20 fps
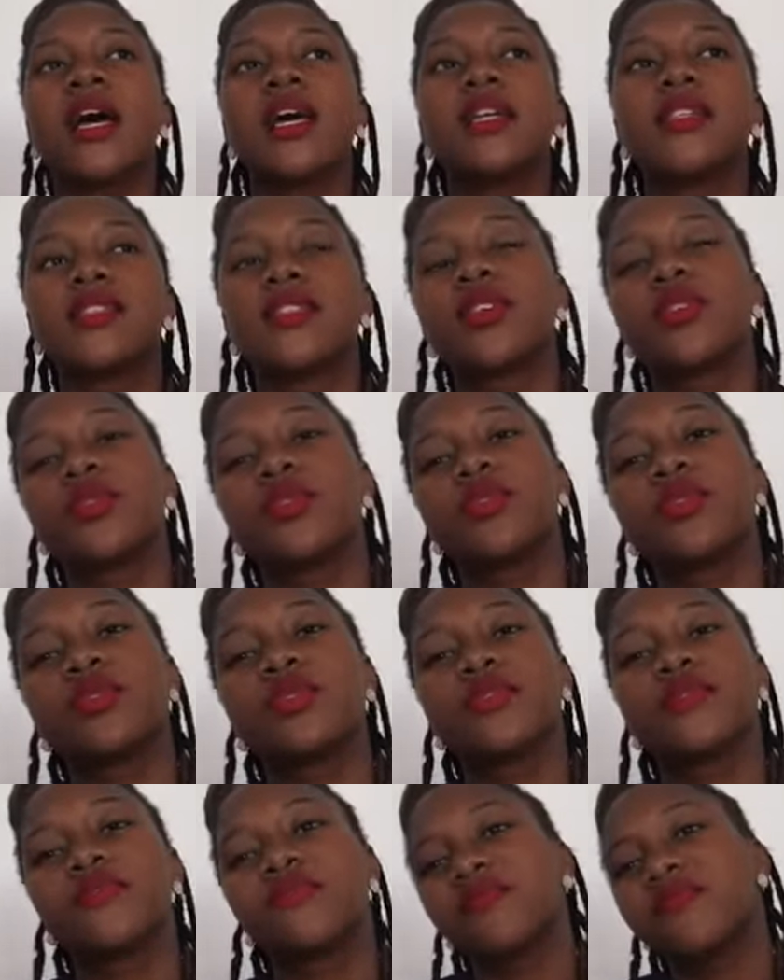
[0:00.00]
So
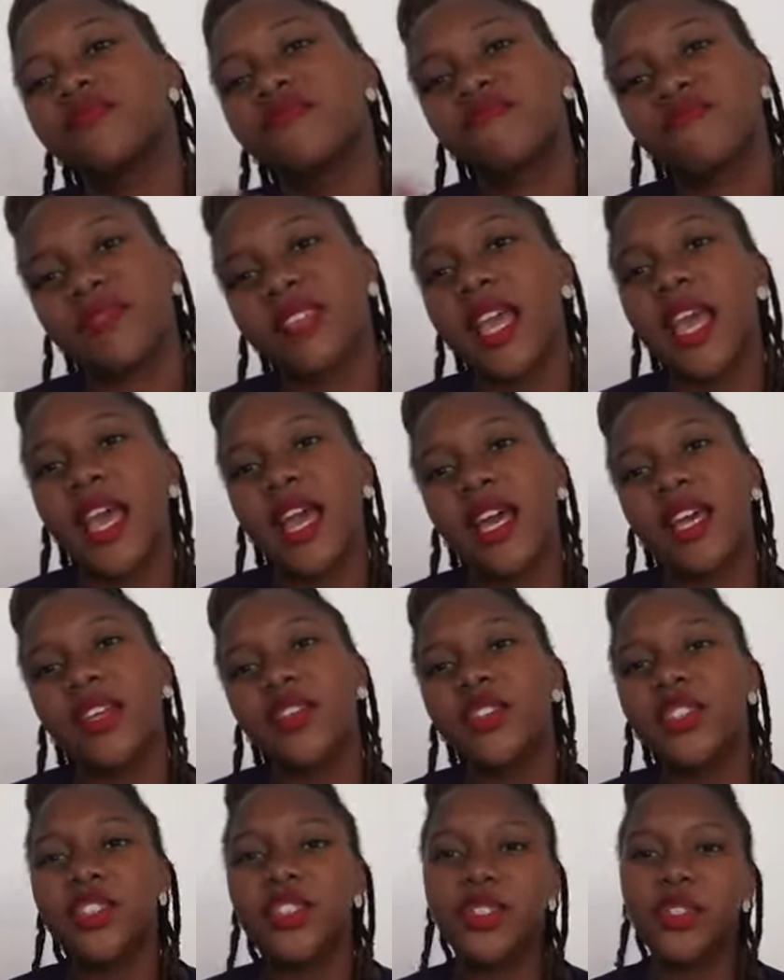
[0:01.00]

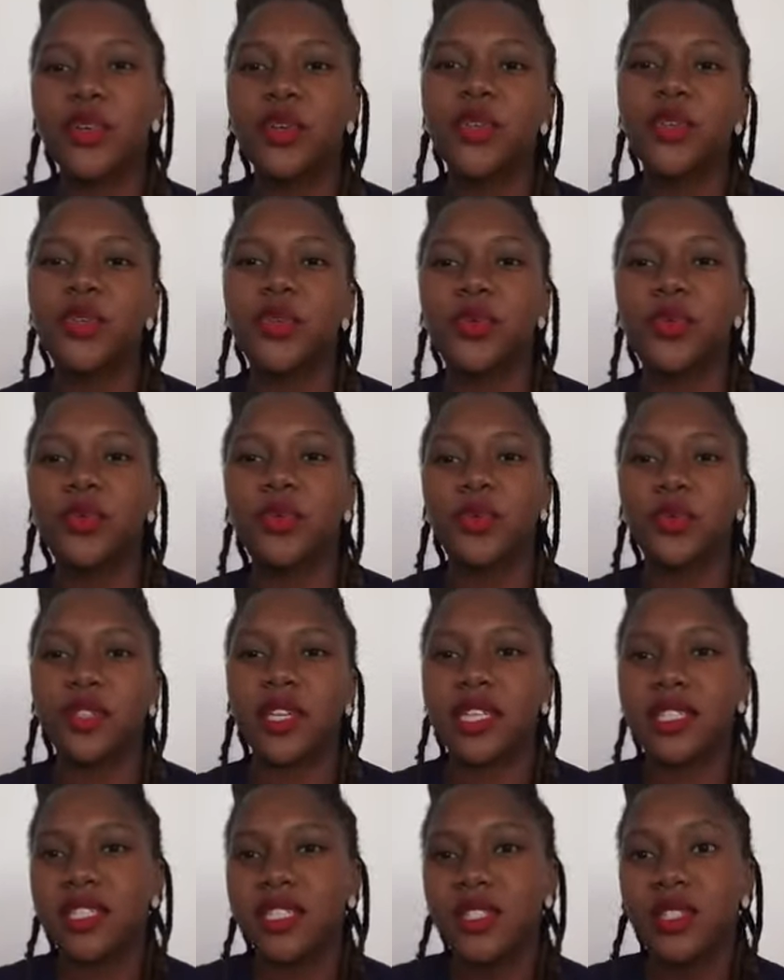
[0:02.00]
you just go to
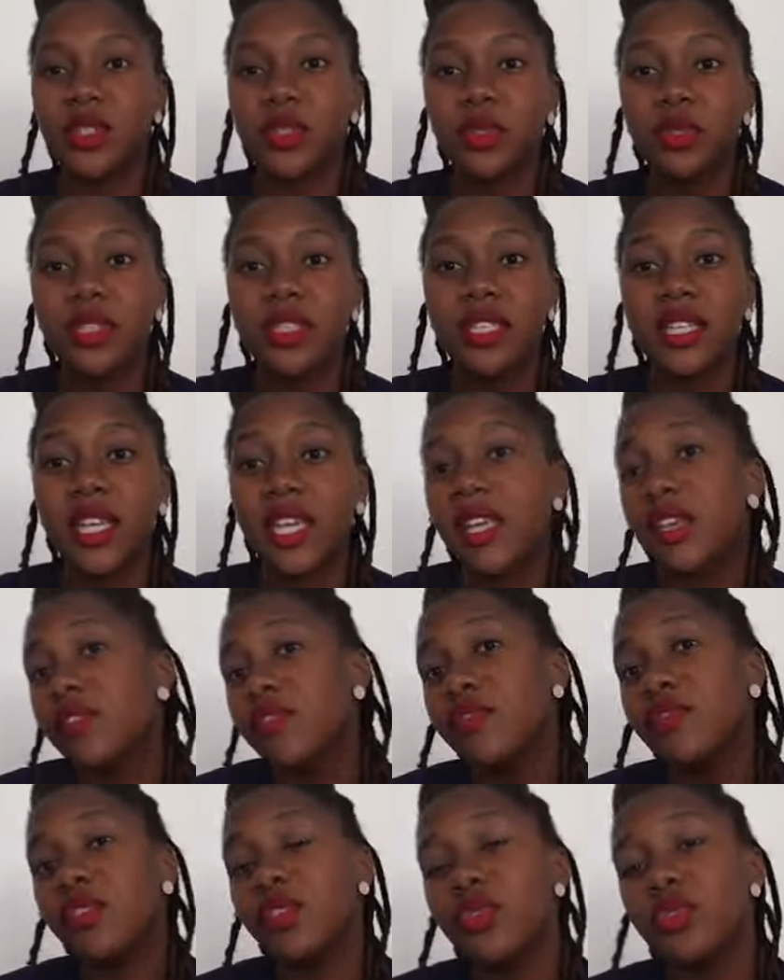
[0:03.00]
nursing school
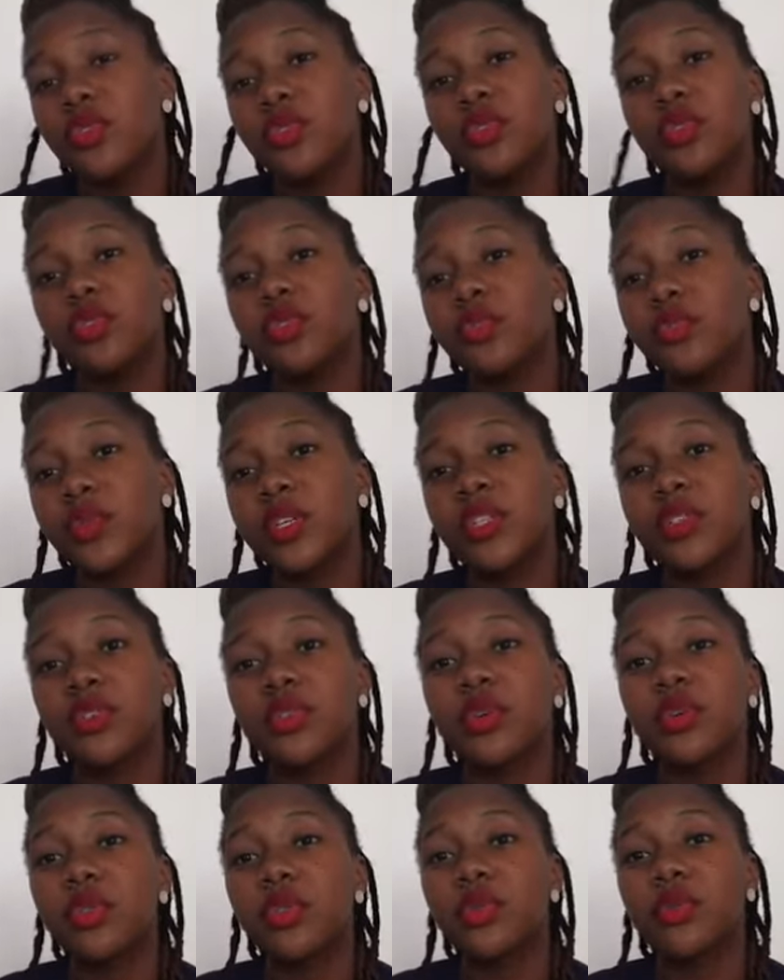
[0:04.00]
if you do not want to
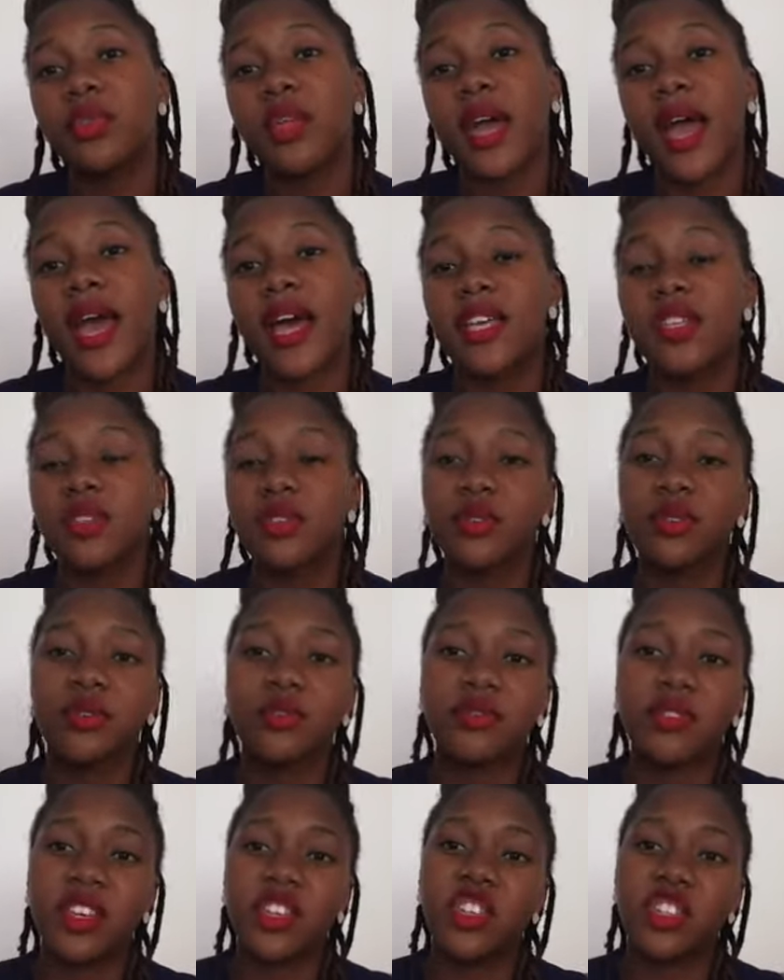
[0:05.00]
go through the hassle
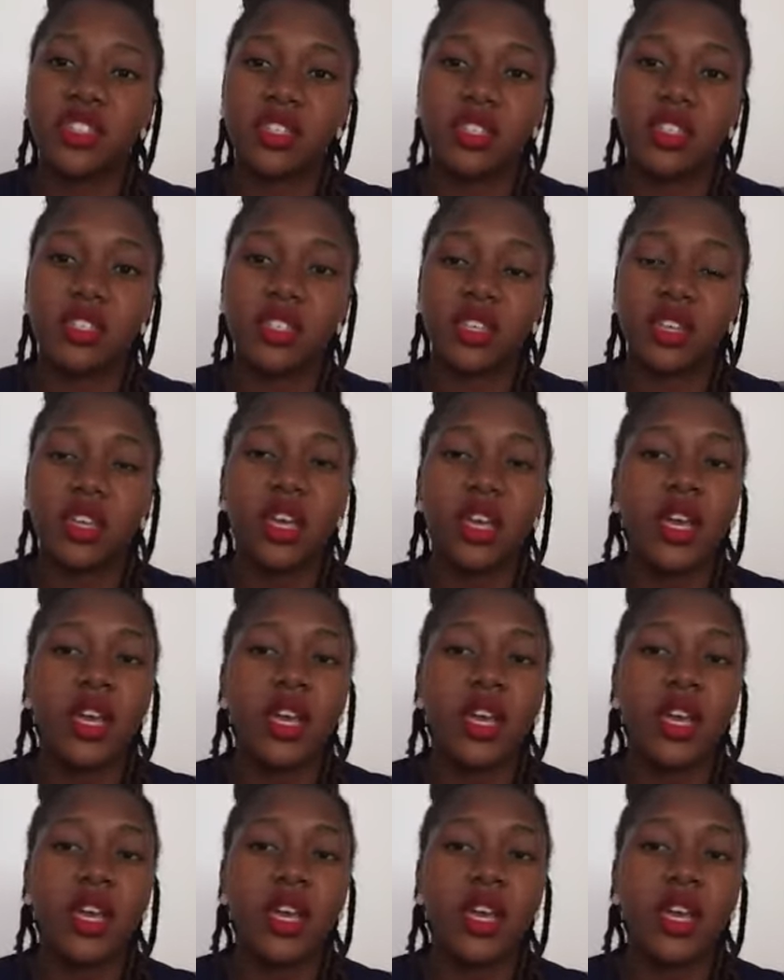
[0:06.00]
of HSC.